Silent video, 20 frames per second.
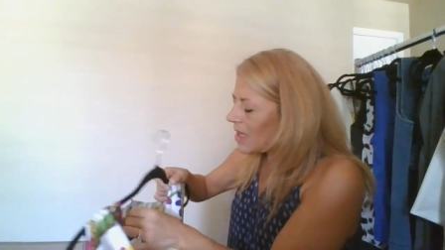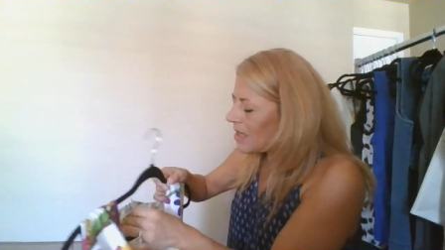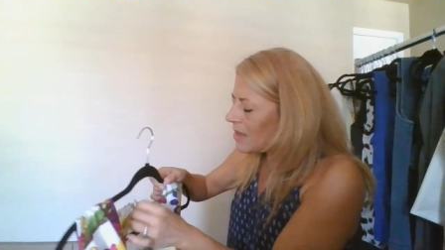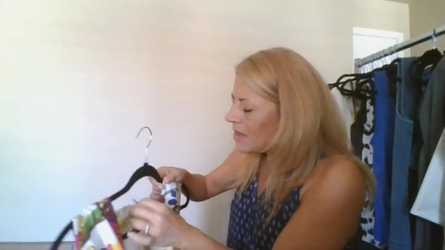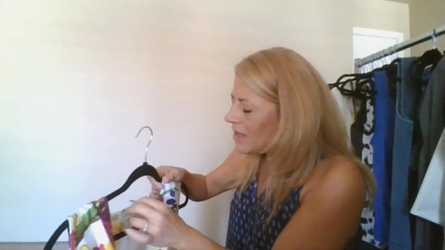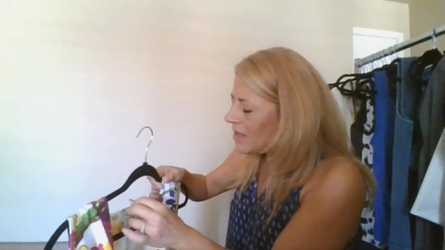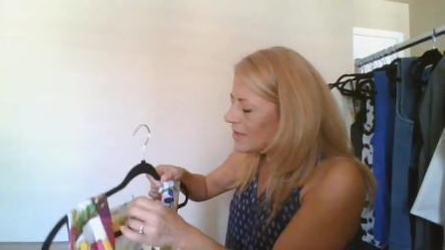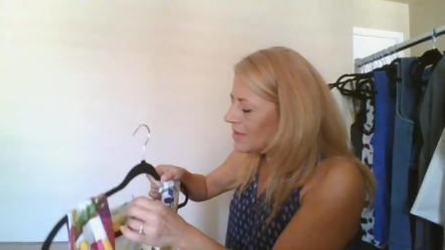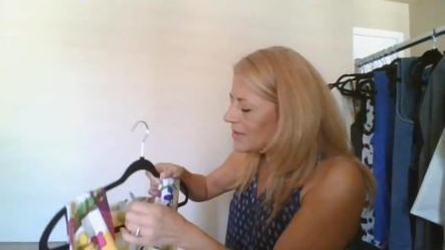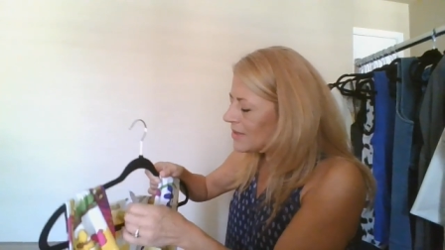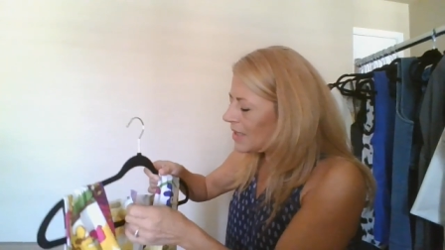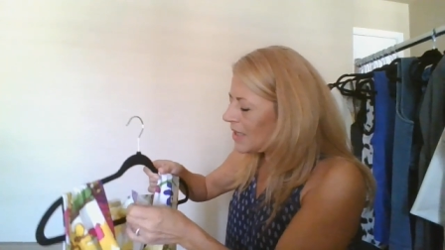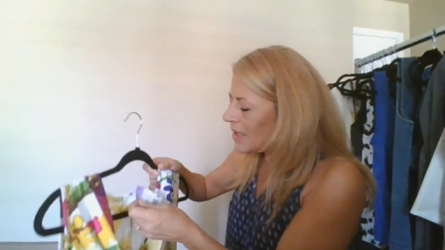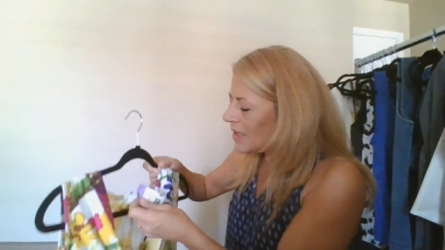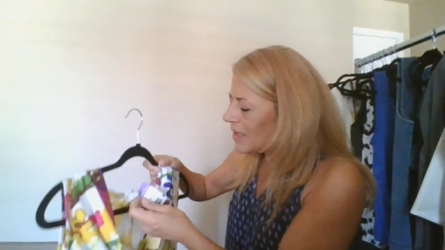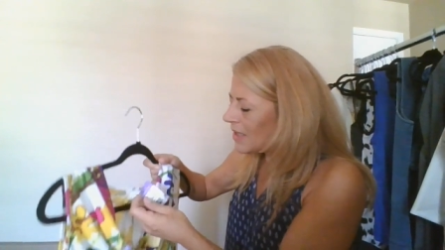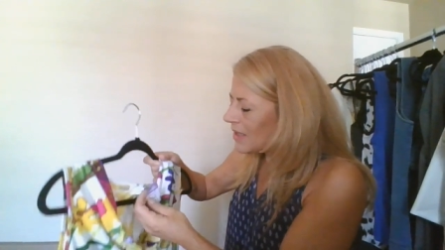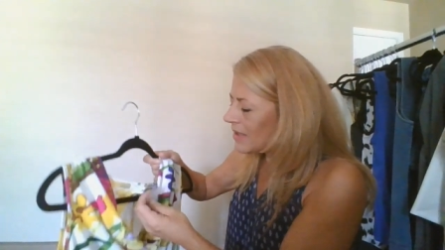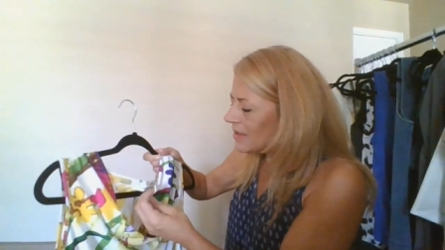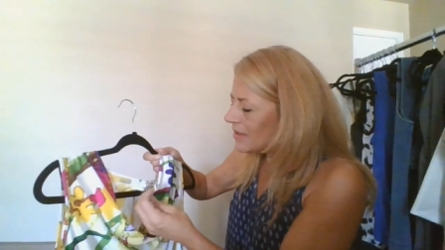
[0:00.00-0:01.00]
this
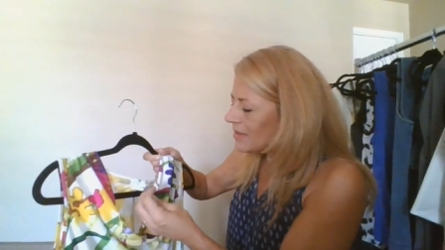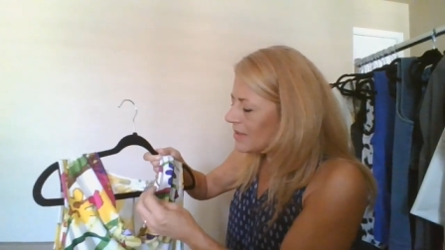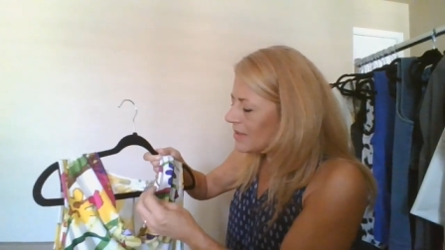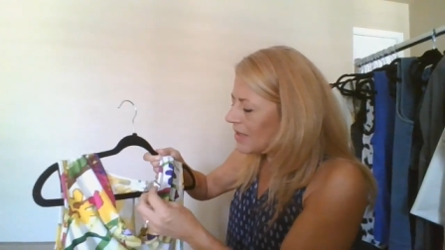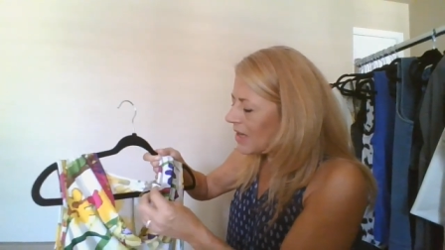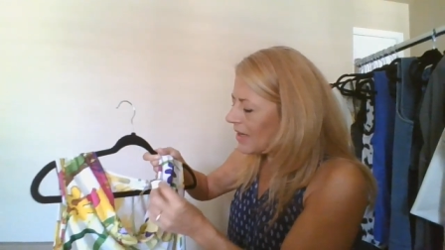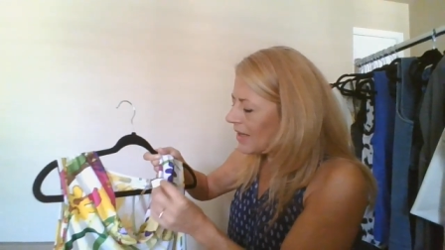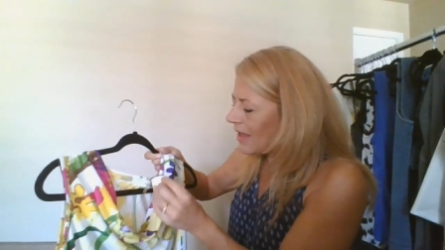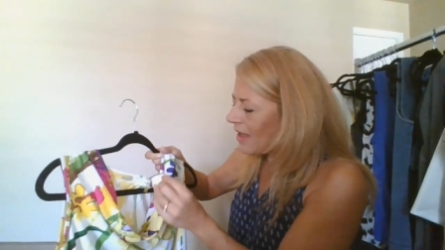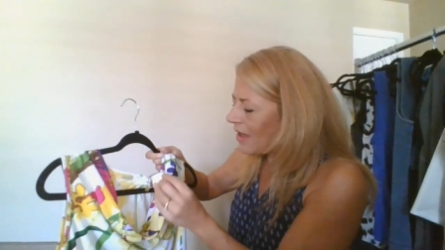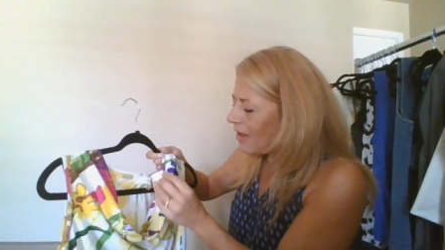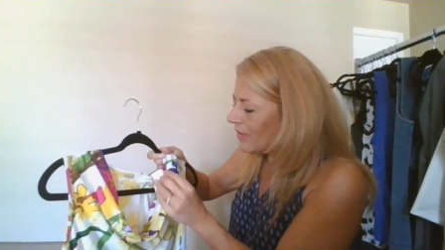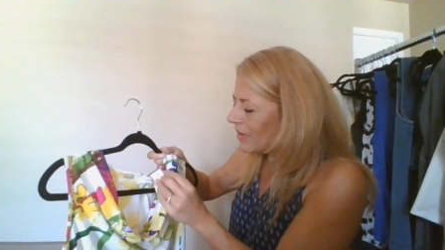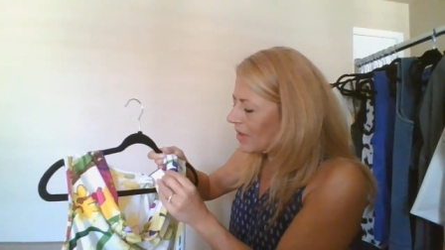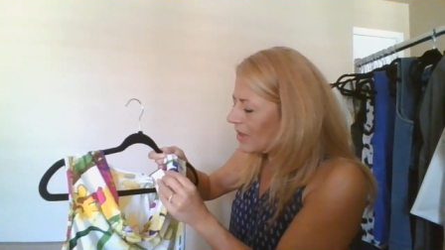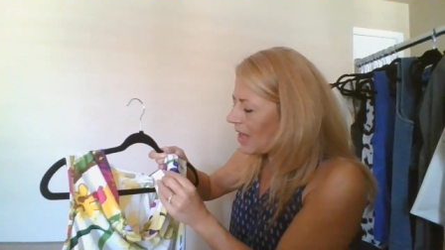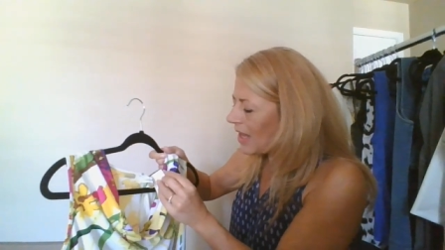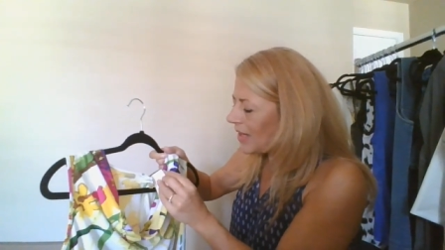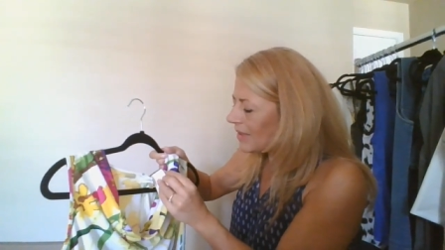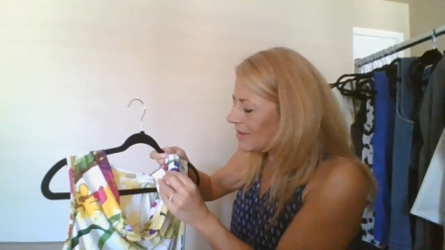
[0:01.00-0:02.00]
is a
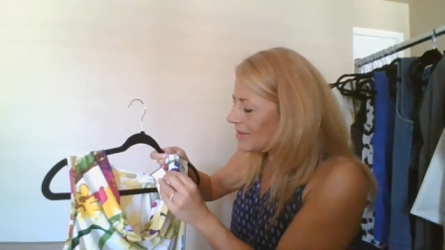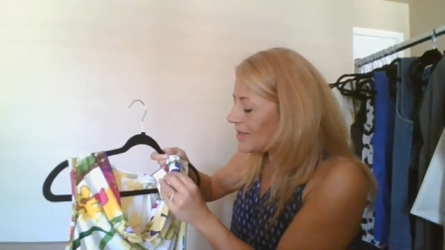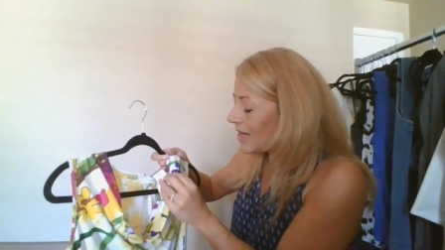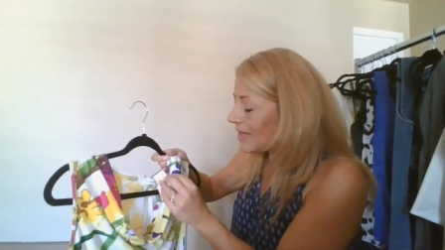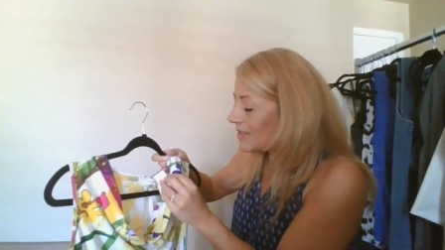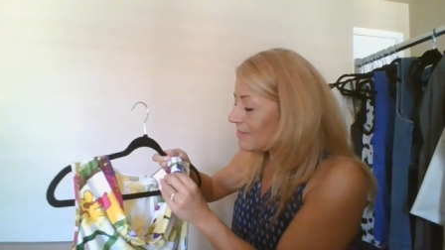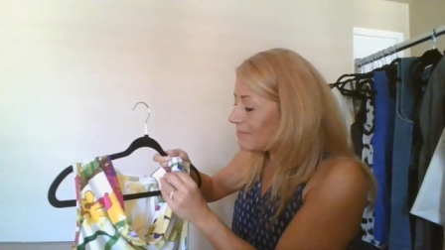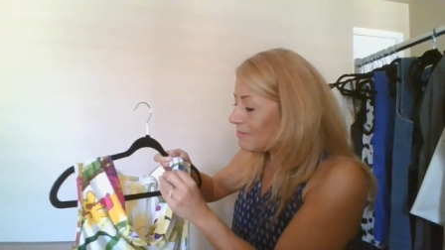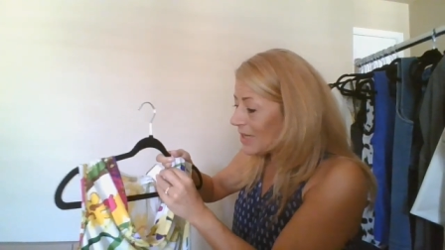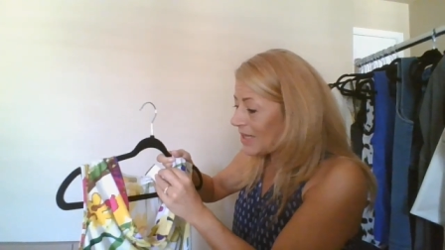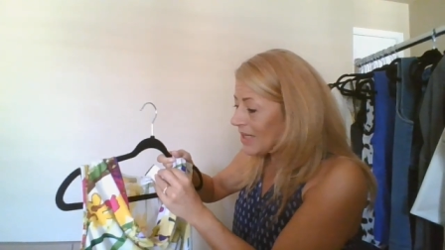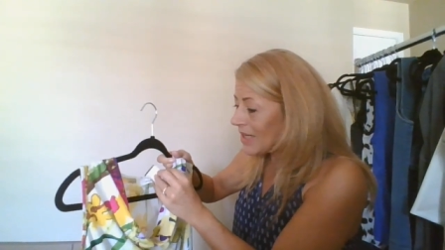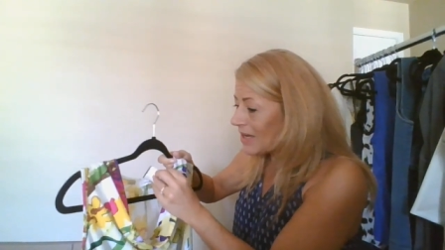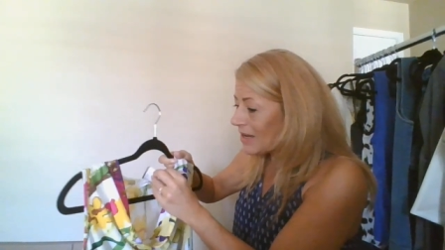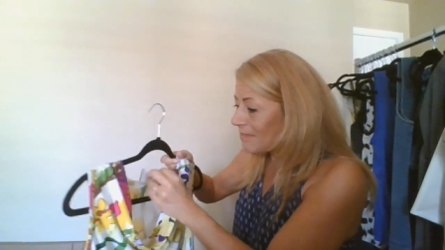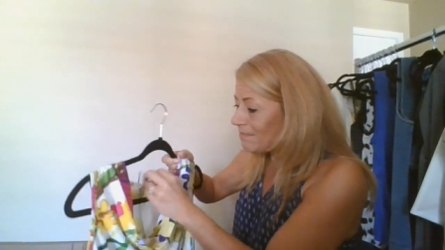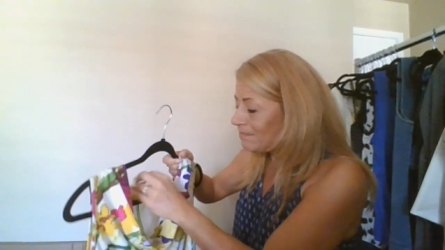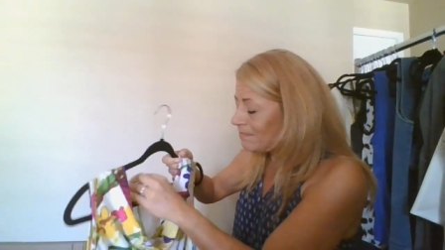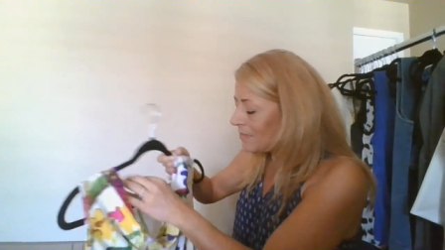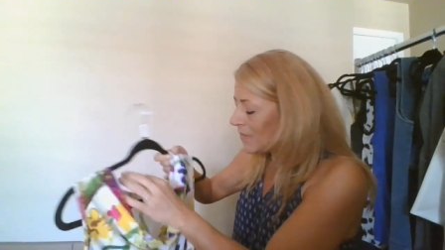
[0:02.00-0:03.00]
Calvin Klein size
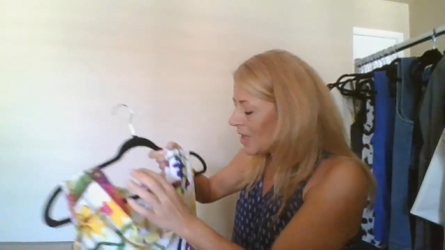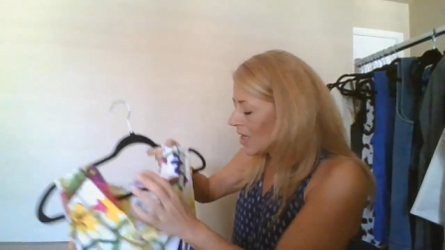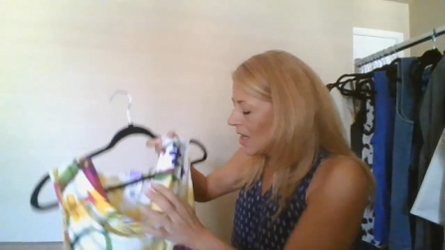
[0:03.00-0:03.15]
medium.